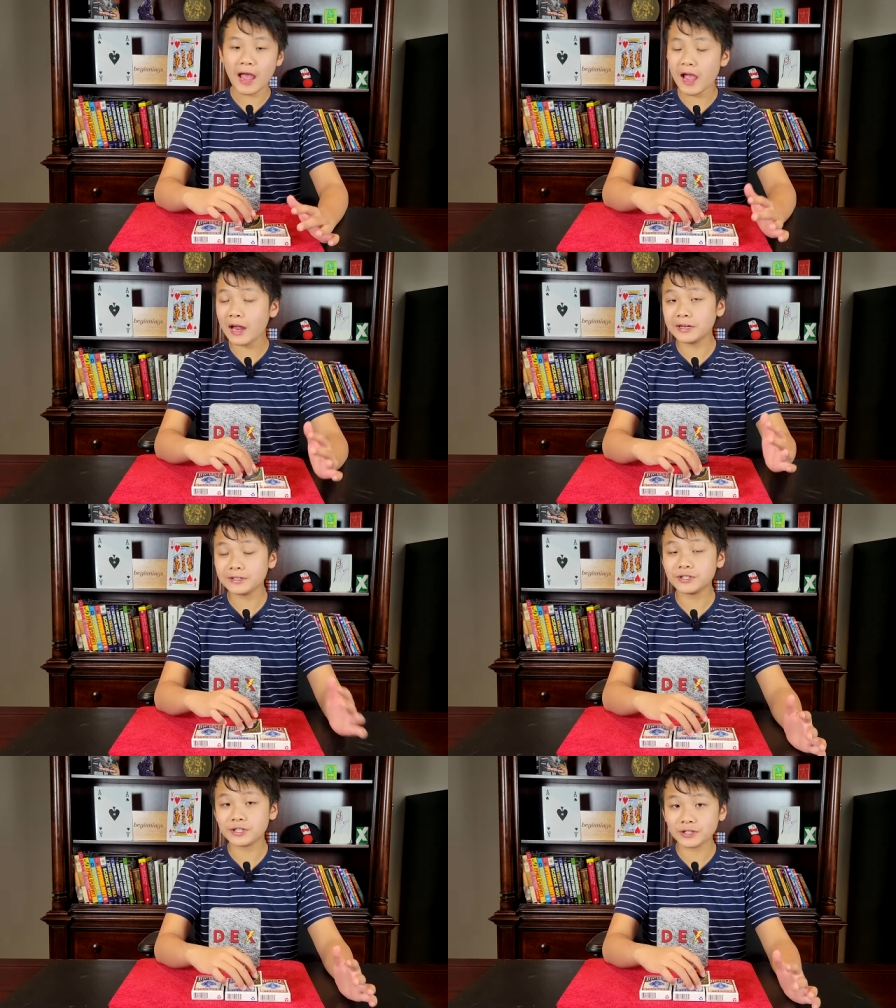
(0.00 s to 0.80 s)
And
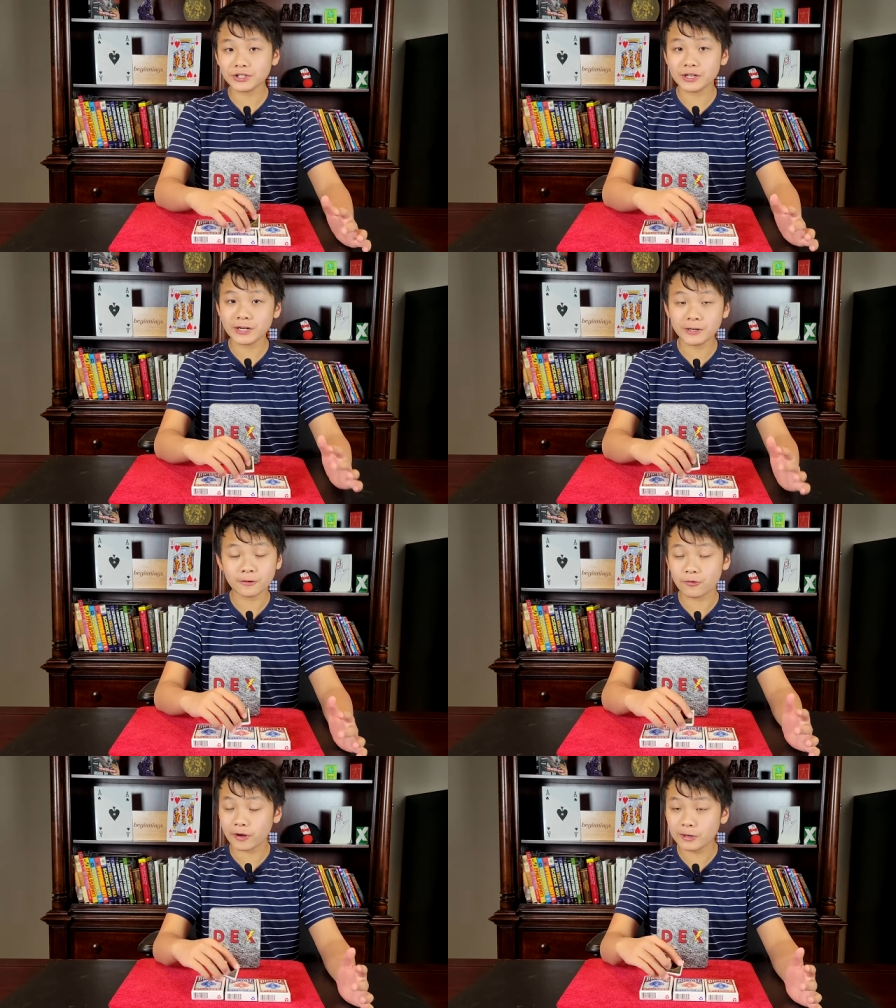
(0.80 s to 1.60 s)
it's such an
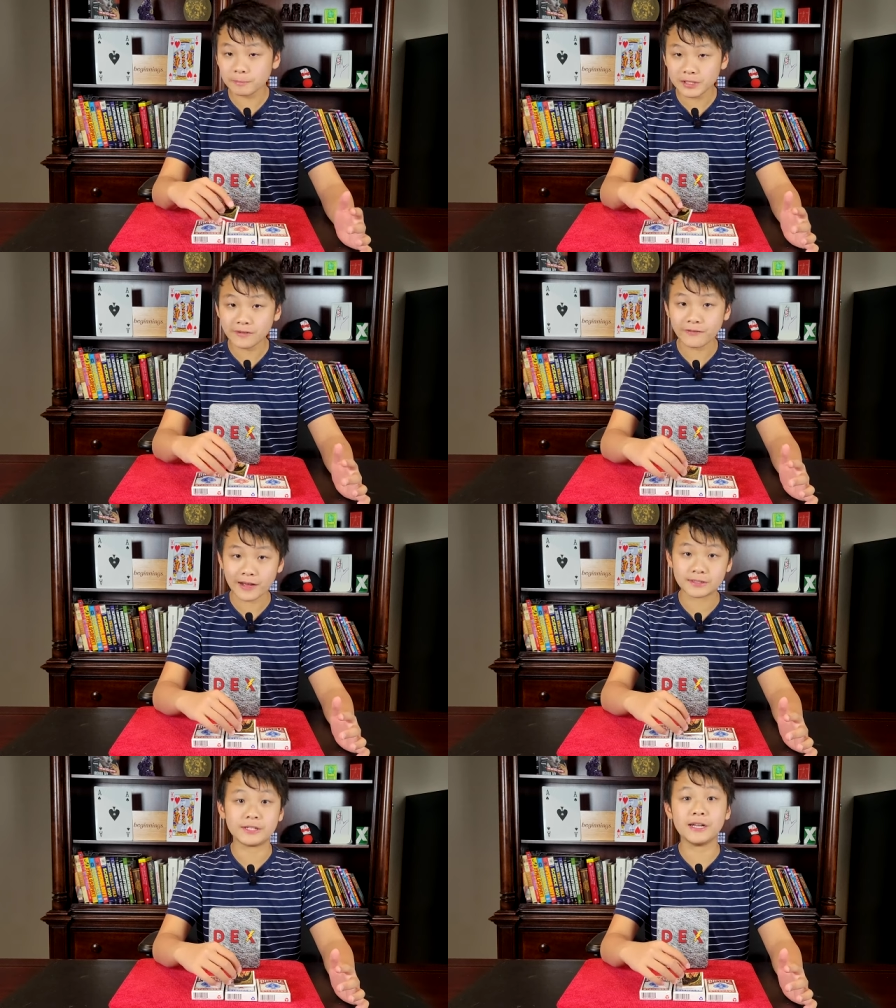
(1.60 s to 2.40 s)
incredibly
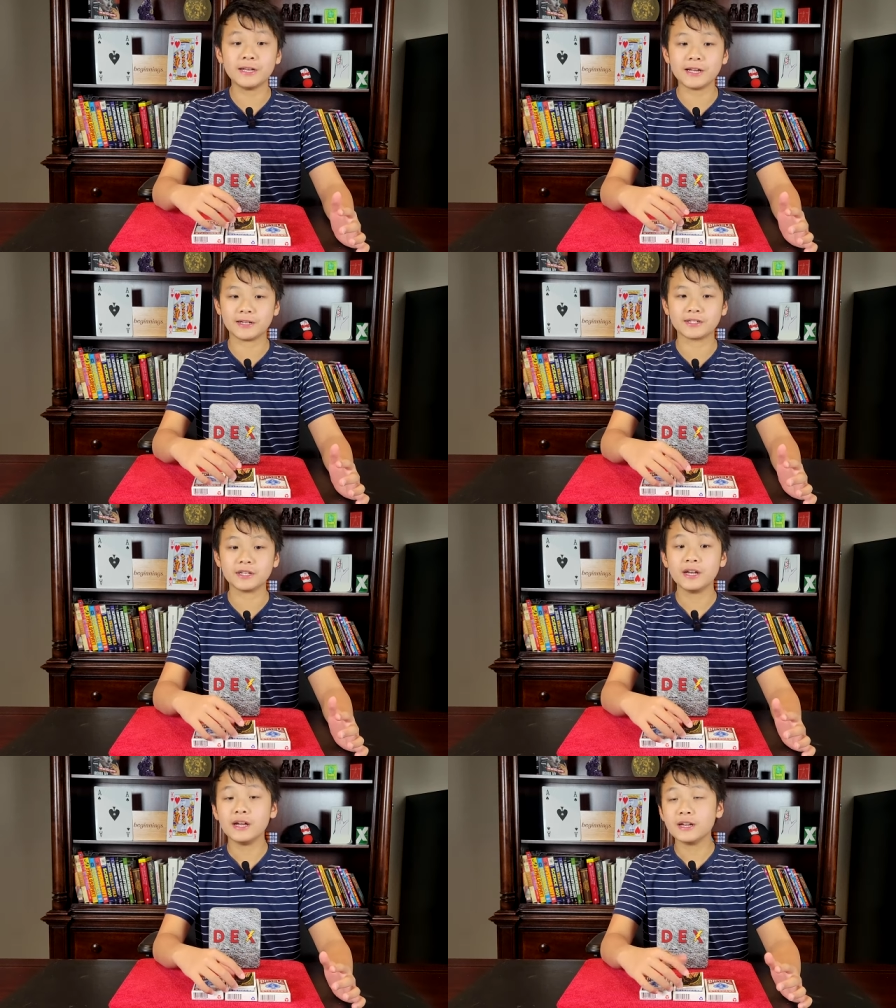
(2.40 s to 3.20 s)
fast
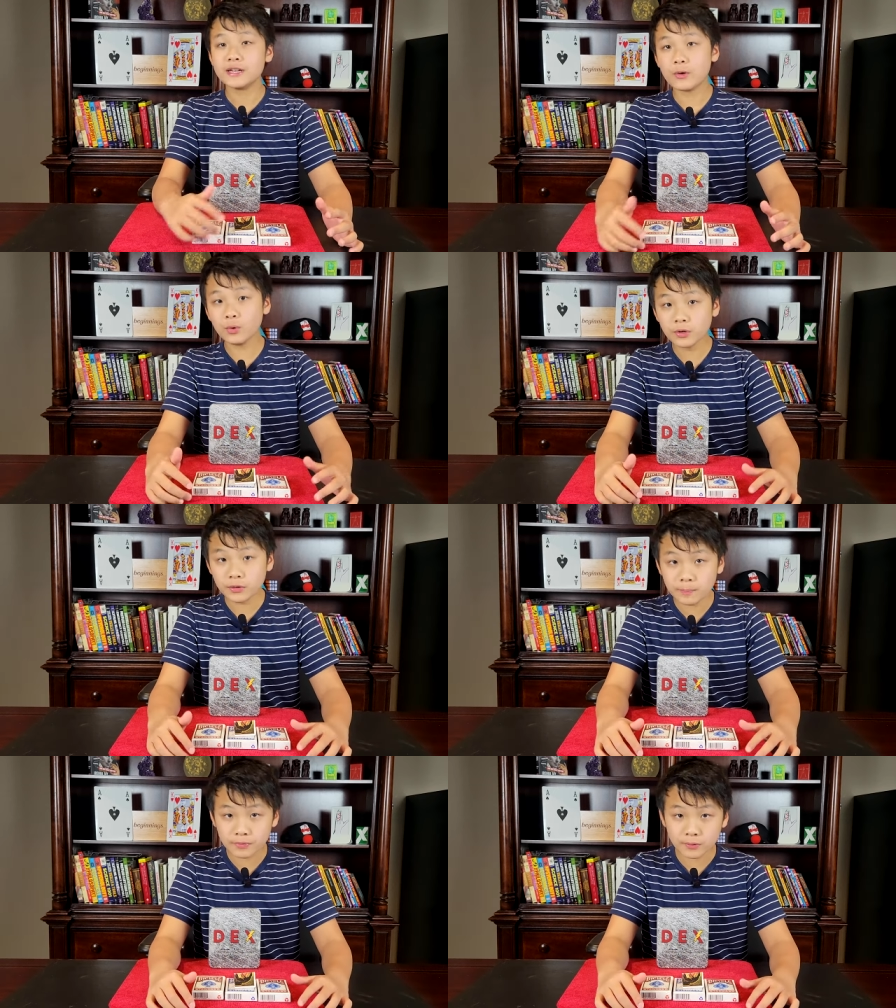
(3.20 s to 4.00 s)
index. Now, what
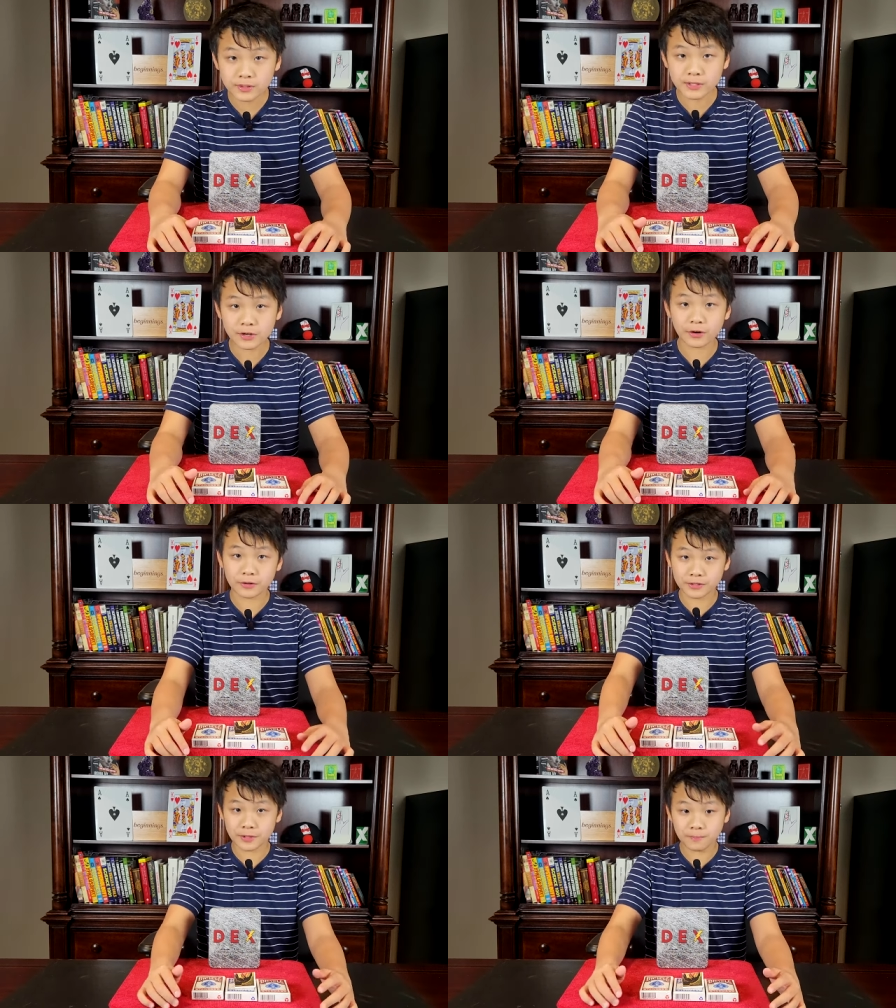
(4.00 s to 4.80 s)
are the pros and
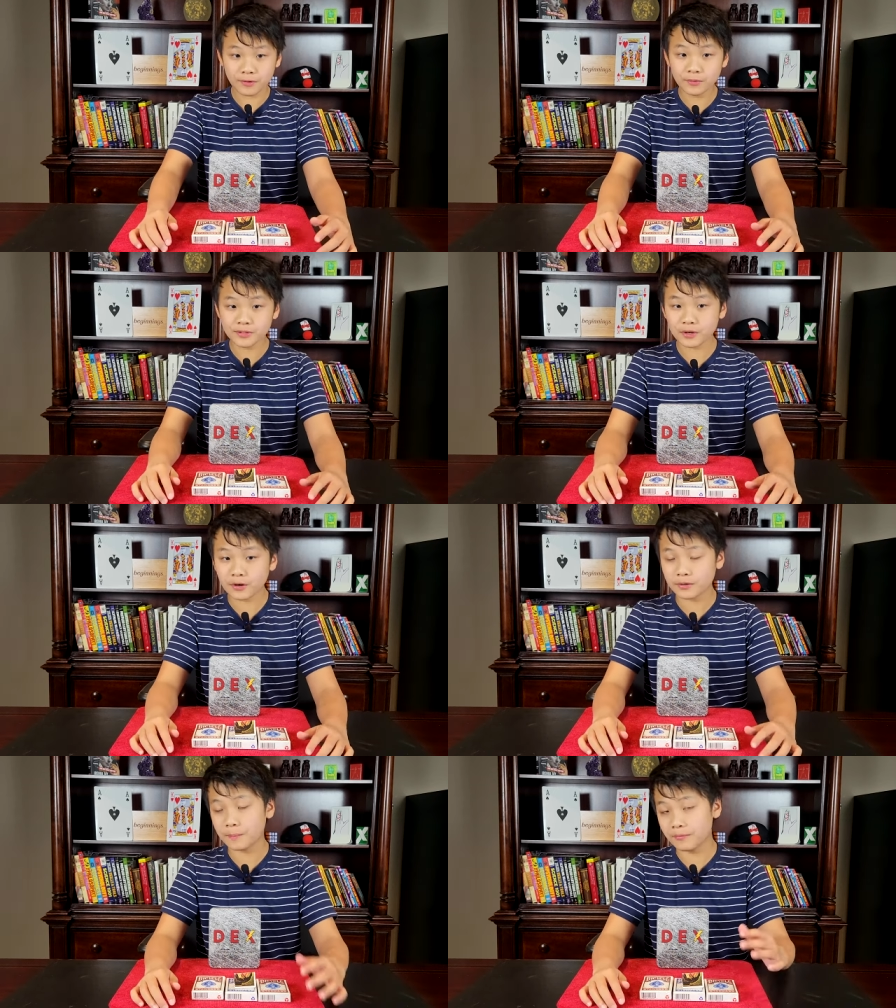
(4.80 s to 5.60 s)
cons? The pros
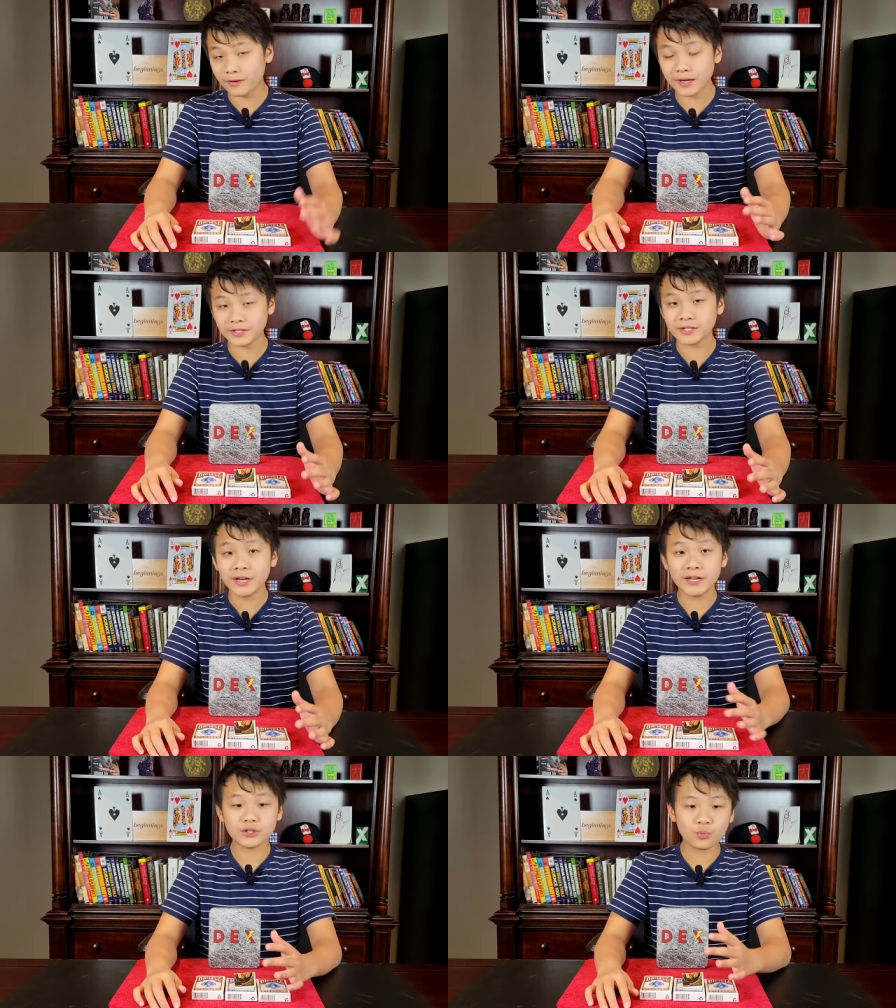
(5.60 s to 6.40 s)
are the price.
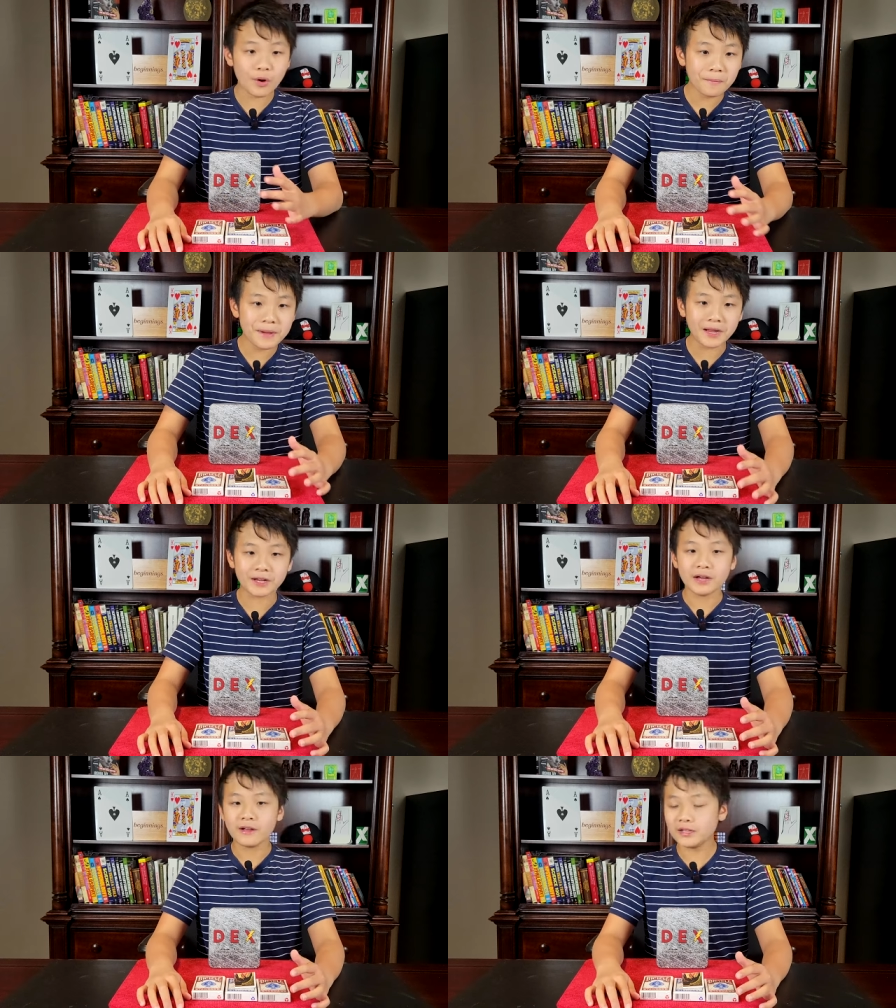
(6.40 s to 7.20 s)
It's well
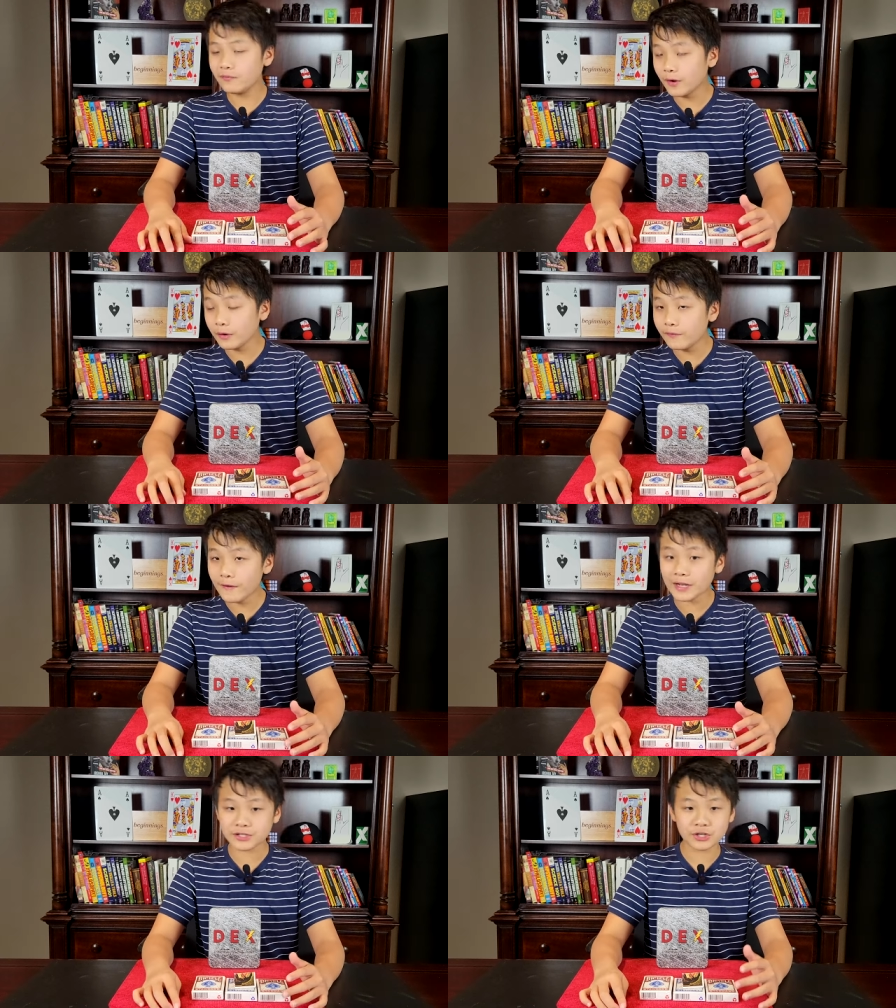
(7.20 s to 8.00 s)
made. It's very
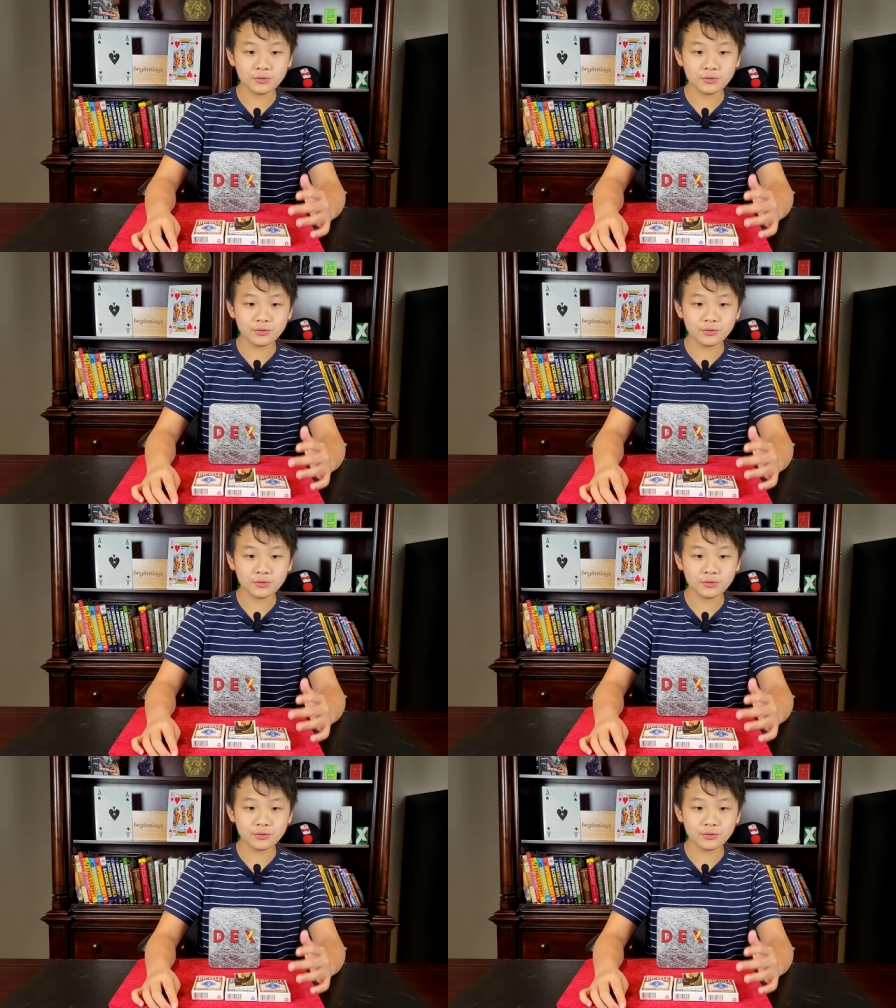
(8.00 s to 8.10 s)
fast.